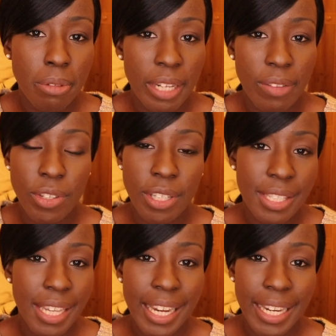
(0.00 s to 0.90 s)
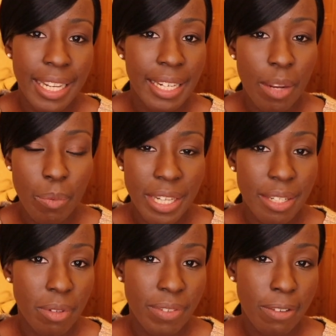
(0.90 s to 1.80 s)
But if you can tie it in like we
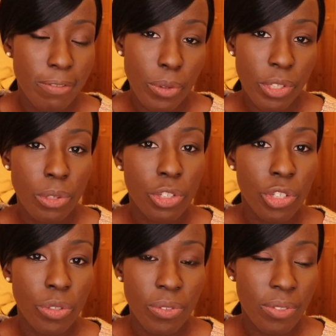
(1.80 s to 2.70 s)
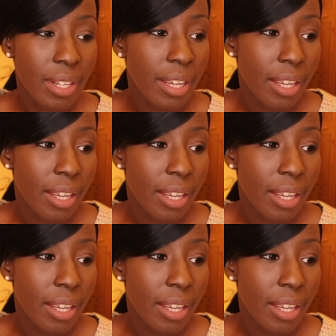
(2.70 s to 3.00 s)
did with our photo shoot